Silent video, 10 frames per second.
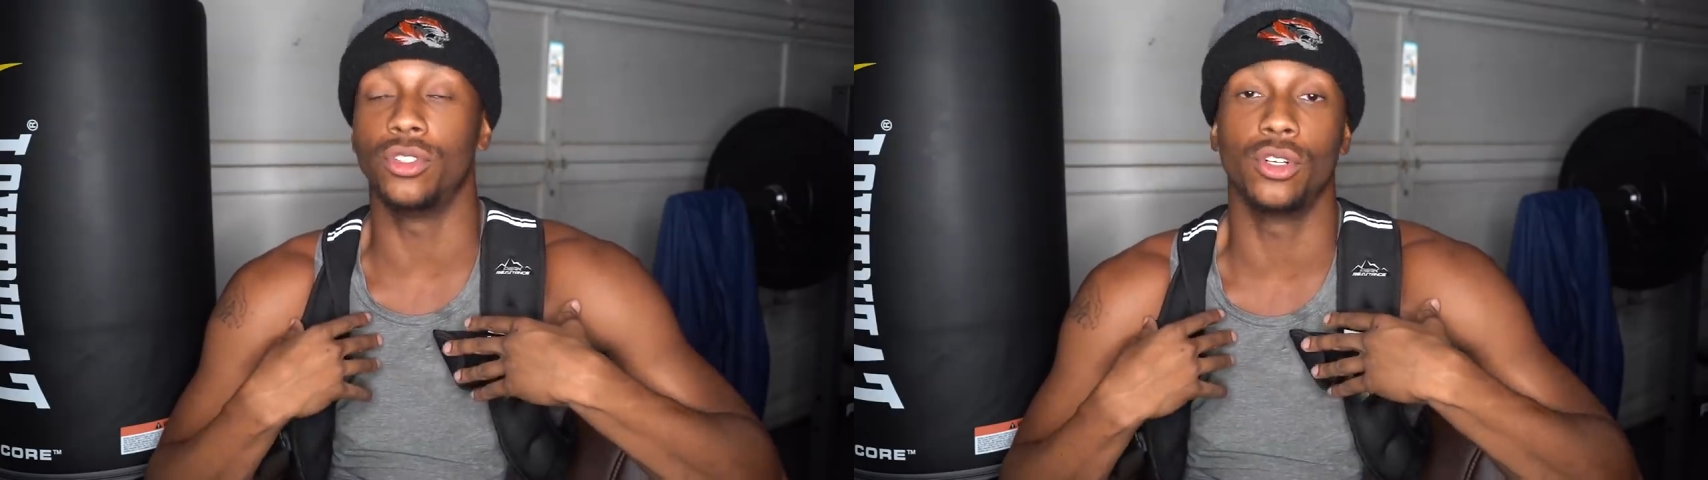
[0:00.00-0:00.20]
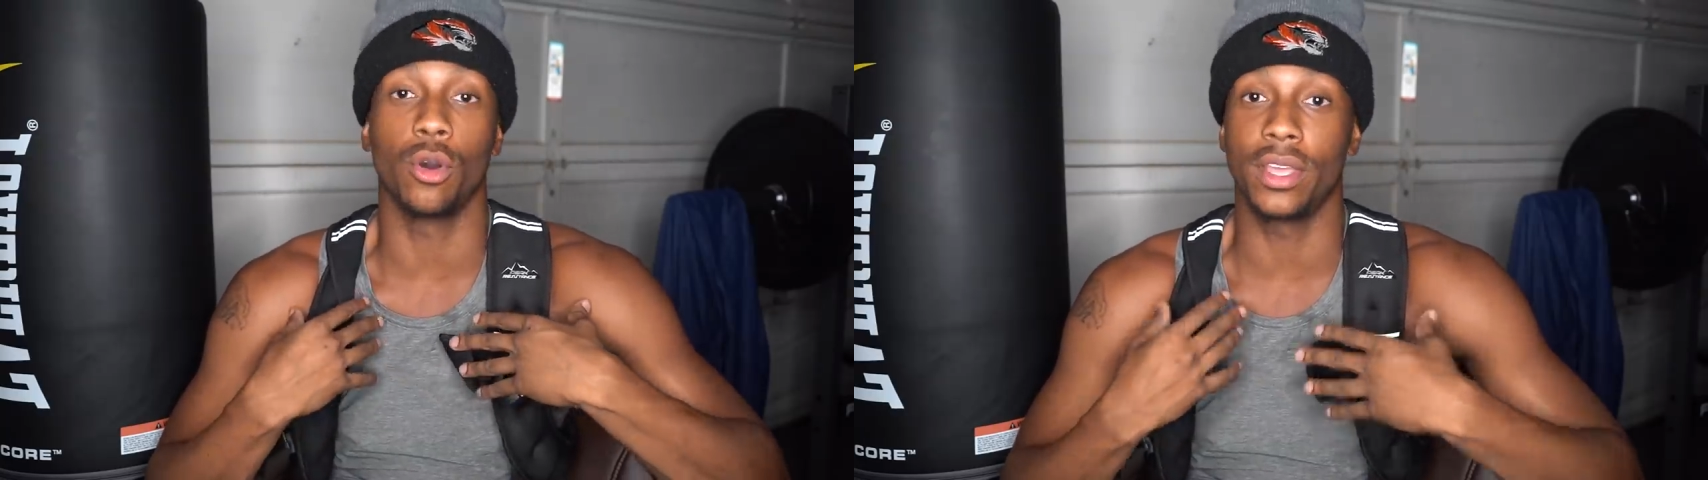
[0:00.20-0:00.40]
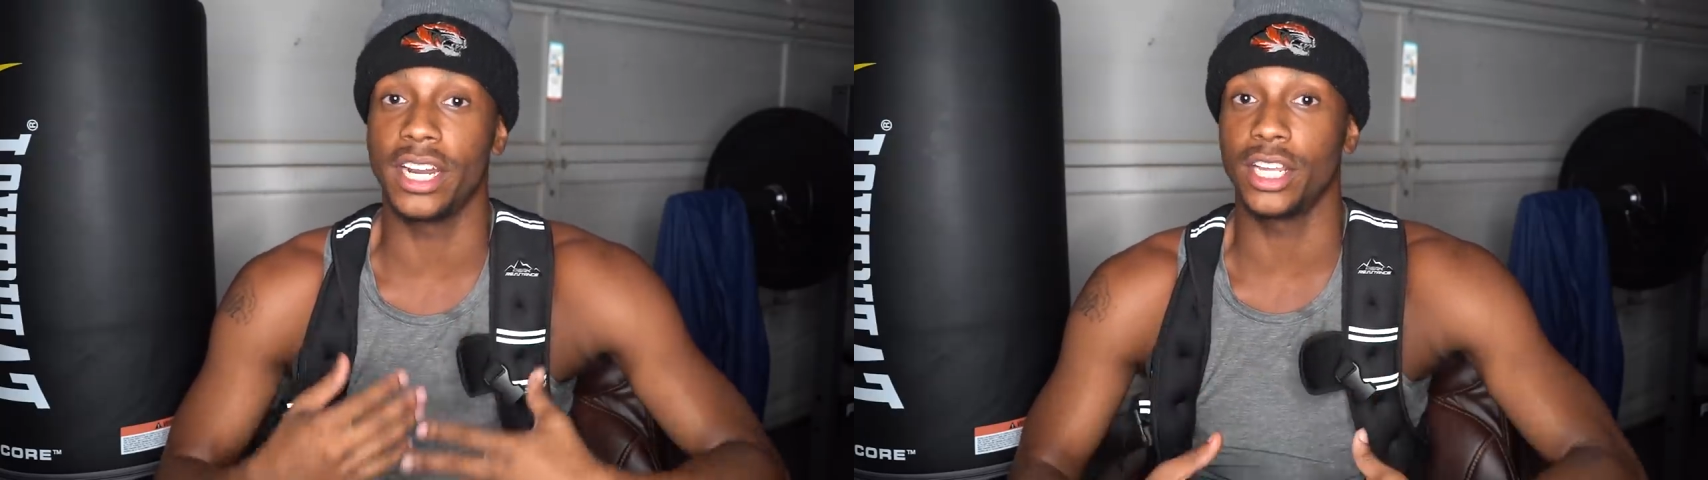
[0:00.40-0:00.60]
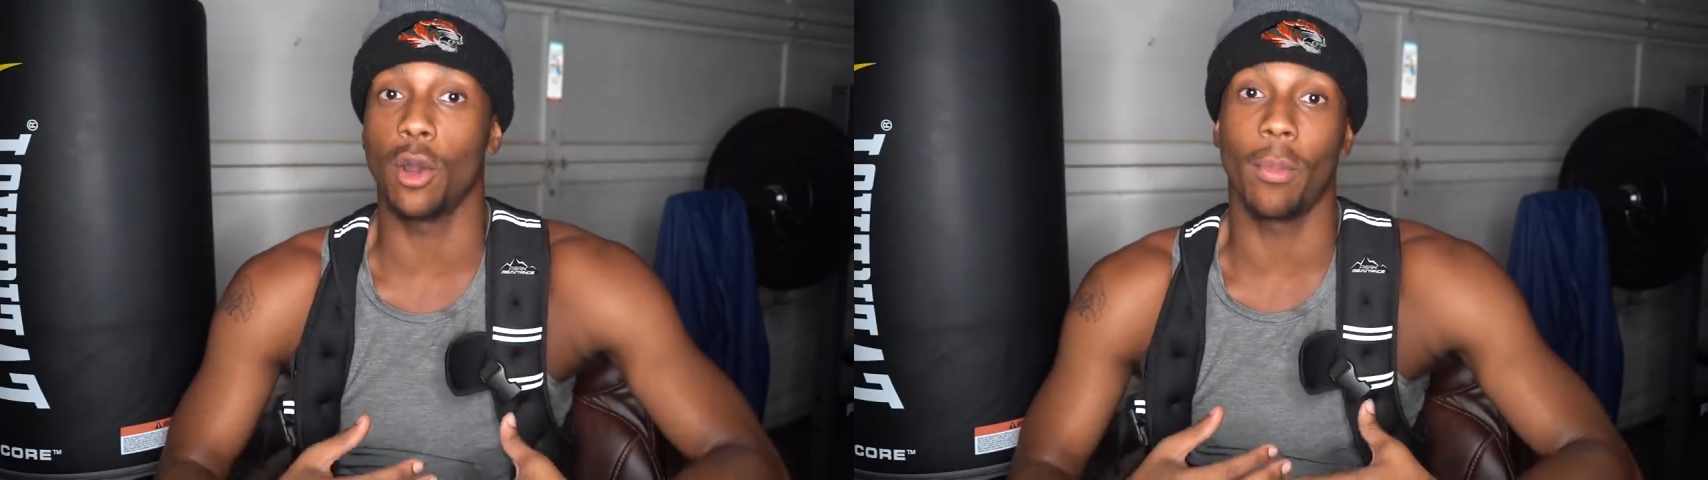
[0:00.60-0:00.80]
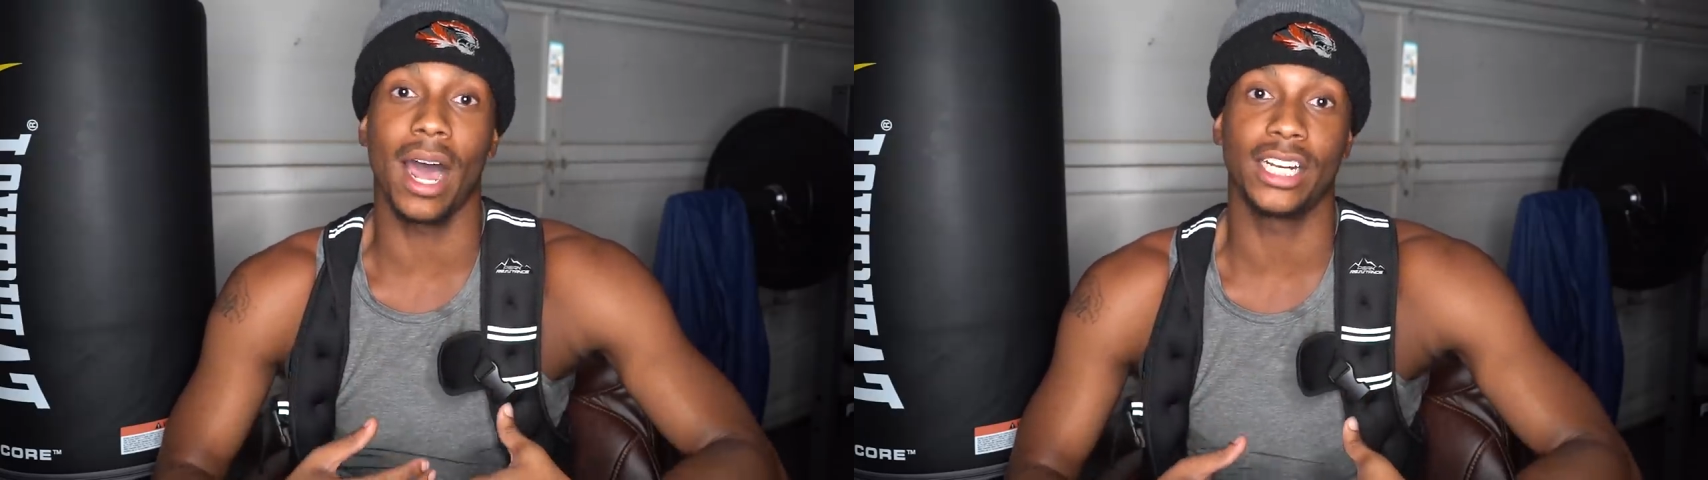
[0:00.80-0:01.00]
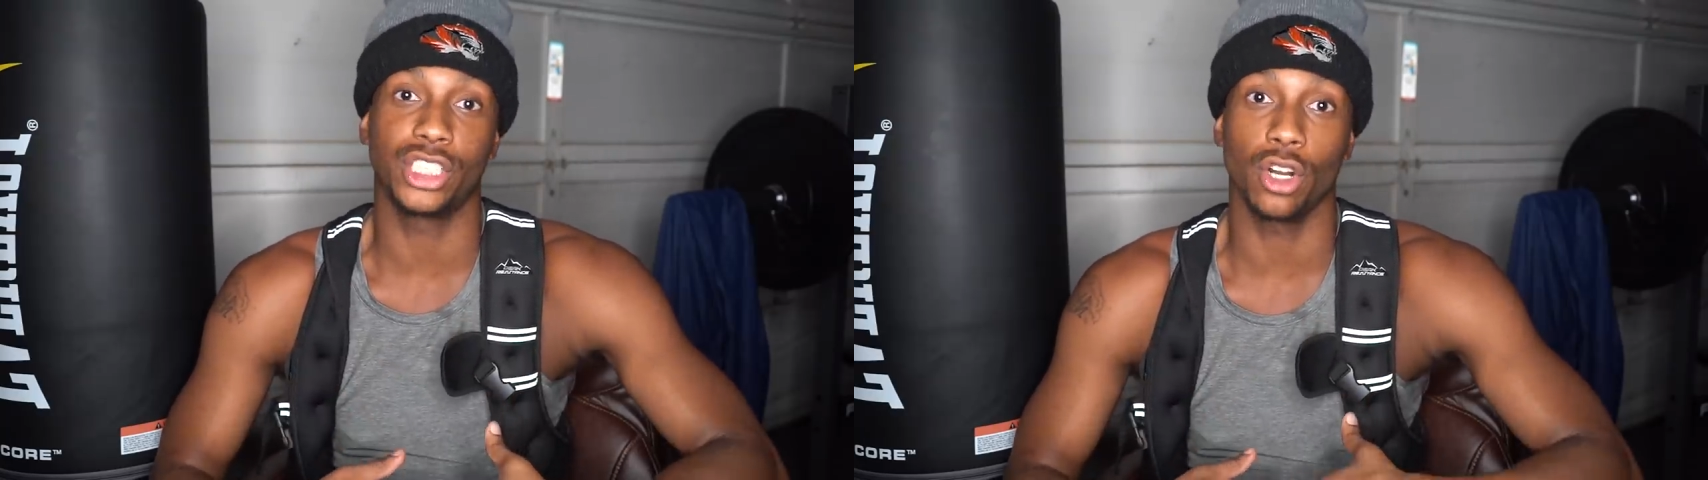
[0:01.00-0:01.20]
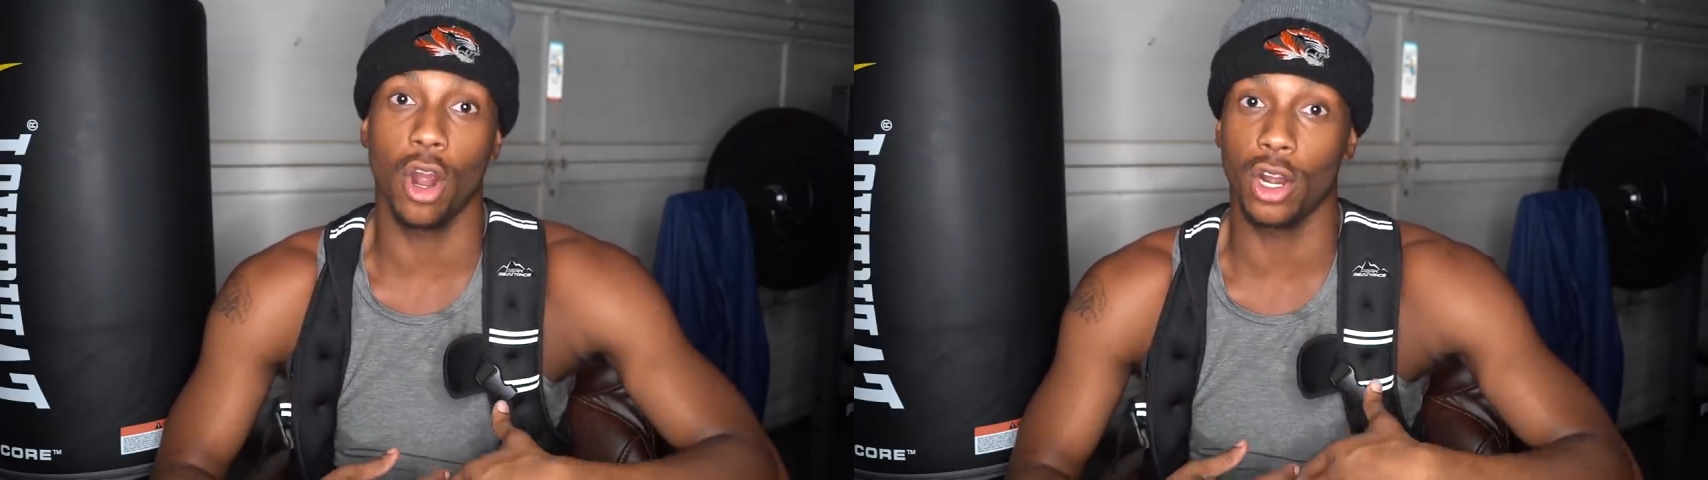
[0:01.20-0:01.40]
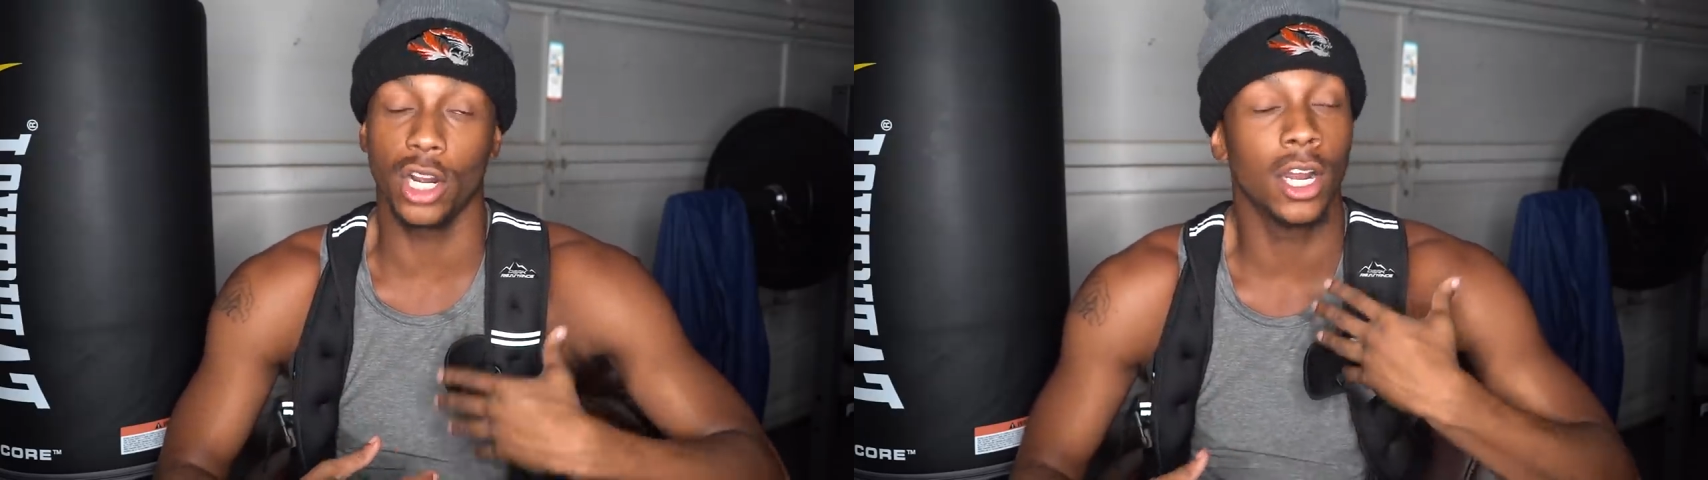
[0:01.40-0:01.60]
you know, getting your body
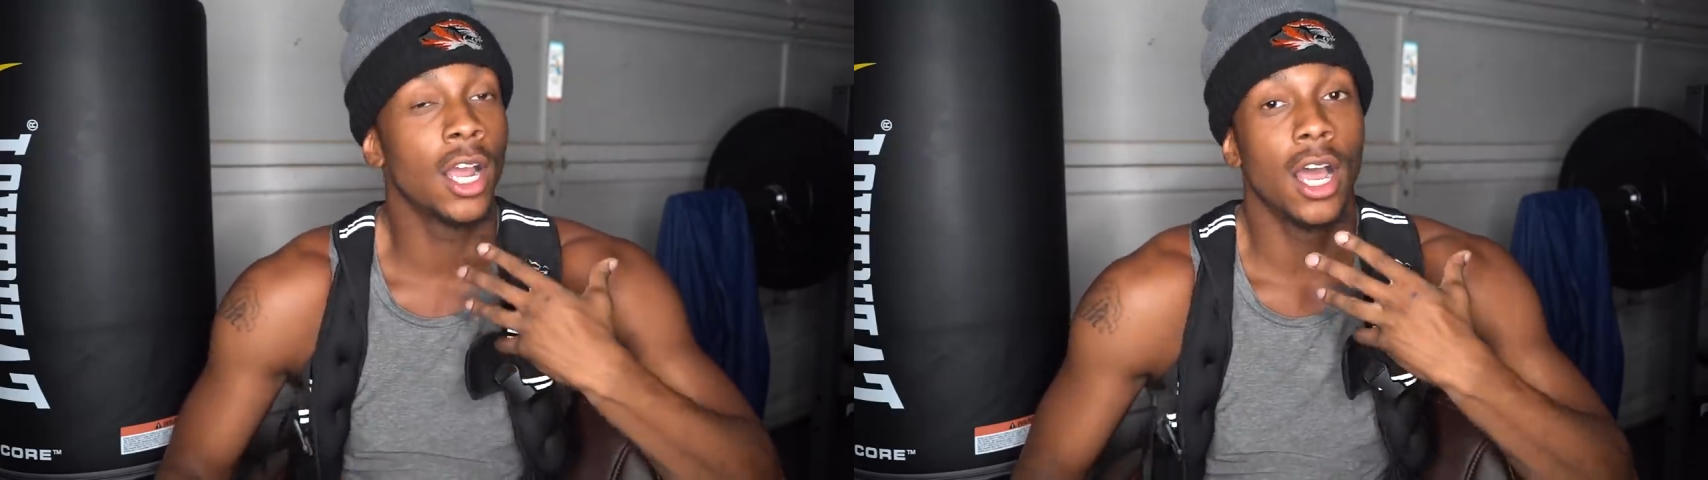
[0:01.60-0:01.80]
stronger,